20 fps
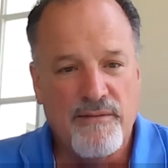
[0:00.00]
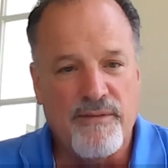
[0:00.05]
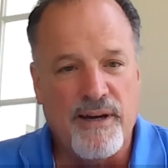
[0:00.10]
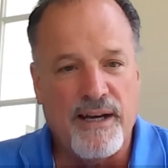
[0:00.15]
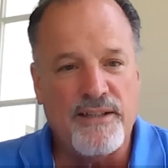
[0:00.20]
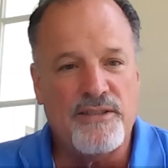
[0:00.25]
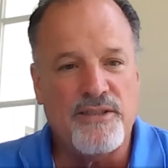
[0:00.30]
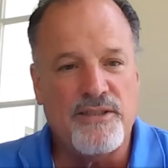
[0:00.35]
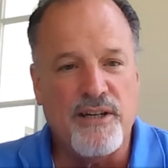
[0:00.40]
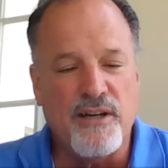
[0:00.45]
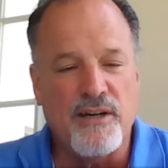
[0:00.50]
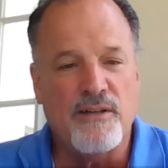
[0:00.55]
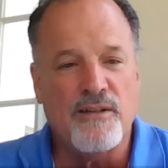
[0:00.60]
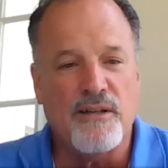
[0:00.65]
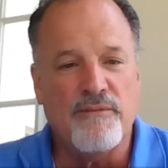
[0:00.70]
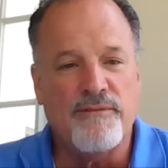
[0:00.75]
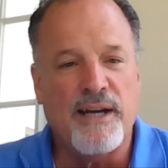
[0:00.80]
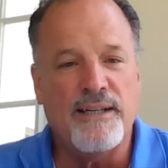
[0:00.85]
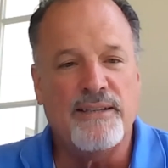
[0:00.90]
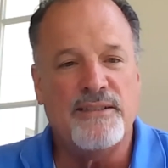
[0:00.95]
vice chair
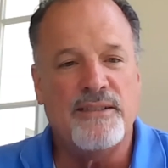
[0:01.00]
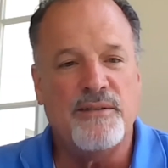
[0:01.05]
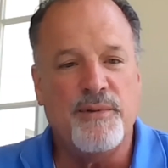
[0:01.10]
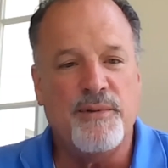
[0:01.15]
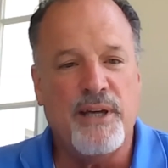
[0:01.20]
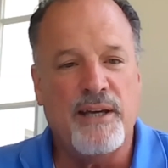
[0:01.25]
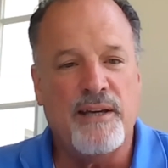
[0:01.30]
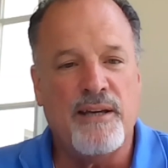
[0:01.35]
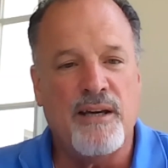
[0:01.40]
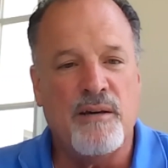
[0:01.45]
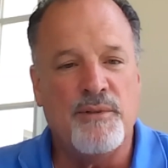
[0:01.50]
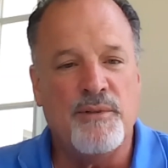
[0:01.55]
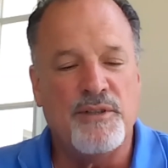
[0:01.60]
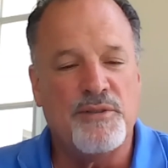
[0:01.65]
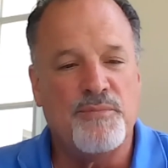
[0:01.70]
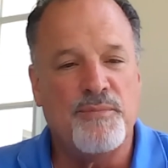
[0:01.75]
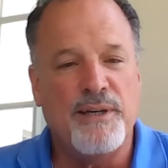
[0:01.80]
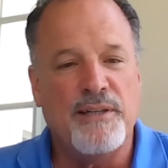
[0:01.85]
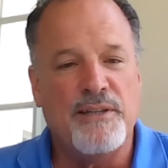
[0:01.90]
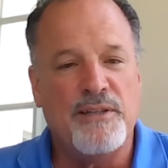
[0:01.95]
of ICBA, coming
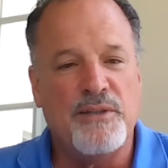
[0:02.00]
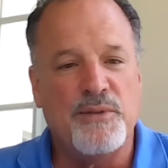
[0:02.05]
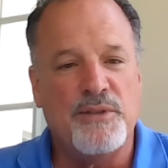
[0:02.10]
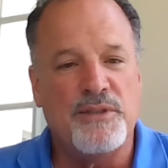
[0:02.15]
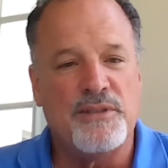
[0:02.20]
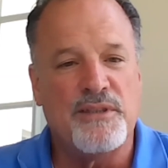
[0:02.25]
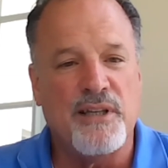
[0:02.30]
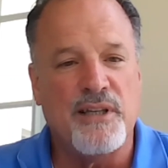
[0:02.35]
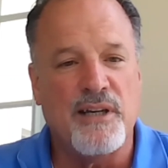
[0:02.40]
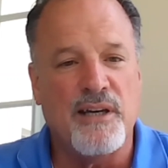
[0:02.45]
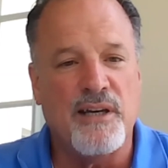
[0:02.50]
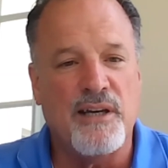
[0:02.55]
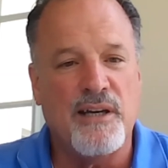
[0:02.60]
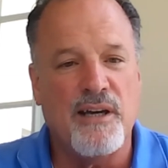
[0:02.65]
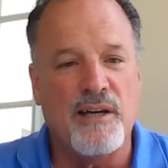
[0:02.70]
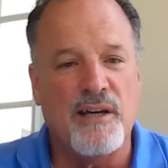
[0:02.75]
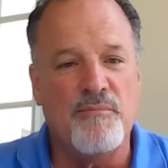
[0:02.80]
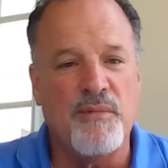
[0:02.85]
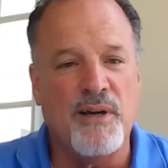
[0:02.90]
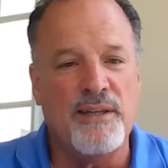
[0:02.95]
to speak to us
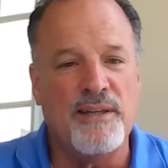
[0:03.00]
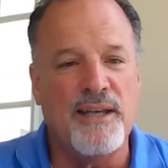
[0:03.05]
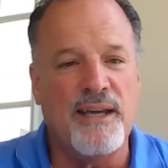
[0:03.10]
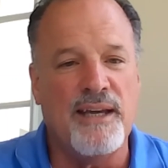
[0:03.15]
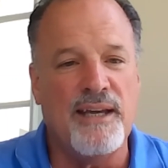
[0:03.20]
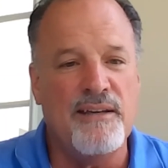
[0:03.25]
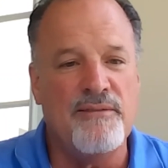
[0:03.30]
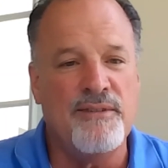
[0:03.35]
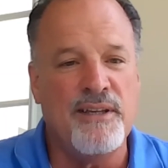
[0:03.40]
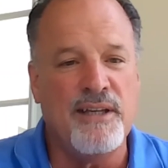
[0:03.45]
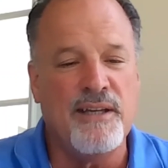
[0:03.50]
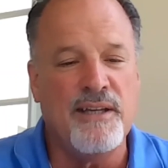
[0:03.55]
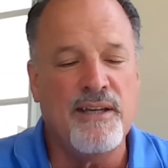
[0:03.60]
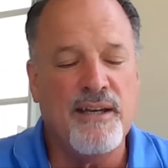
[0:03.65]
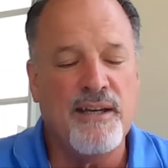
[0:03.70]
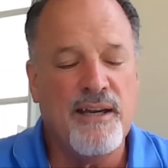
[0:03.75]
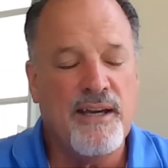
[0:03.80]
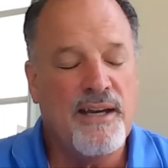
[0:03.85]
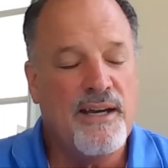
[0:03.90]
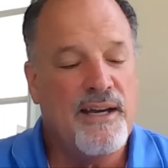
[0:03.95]
on Monday evening,
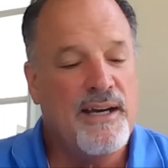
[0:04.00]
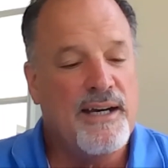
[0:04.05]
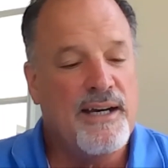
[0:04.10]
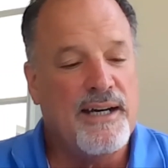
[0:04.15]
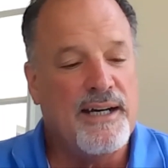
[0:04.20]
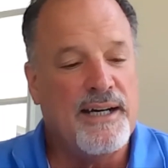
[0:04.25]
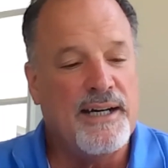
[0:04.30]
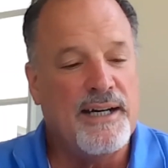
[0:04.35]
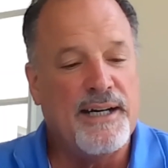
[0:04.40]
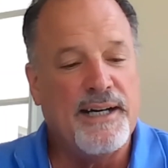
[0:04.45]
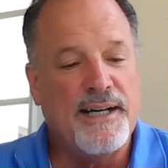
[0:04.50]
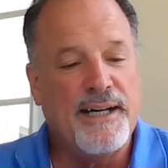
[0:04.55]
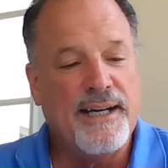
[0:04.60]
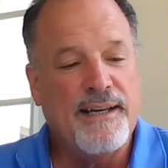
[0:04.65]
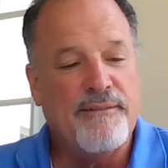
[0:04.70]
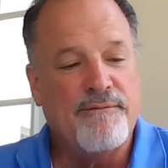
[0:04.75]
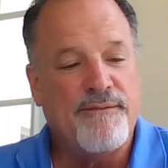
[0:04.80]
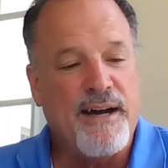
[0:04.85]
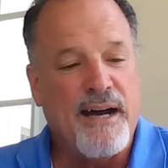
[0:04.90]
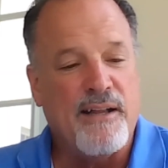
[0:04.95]

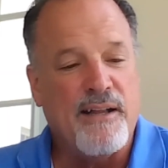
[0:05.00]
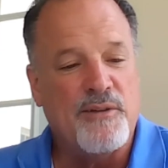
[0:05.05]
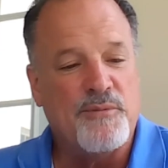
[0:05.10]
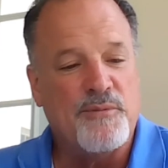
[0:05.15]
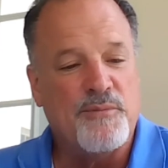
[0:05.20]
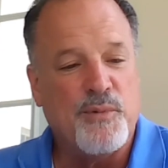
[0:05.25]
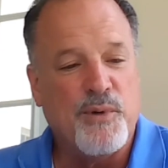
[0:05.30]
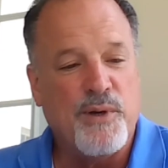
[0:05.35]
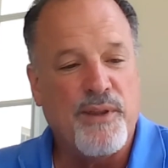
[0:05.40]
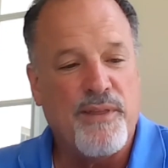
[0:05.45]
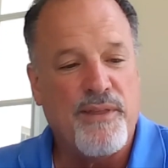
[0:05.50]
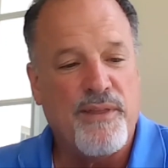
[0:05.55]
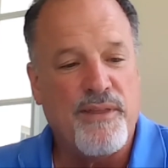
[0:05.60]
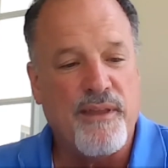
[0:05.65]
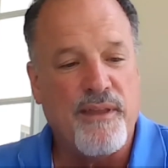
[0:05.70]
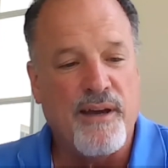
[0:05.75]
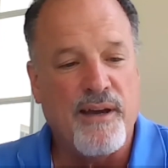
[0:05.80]
and followed with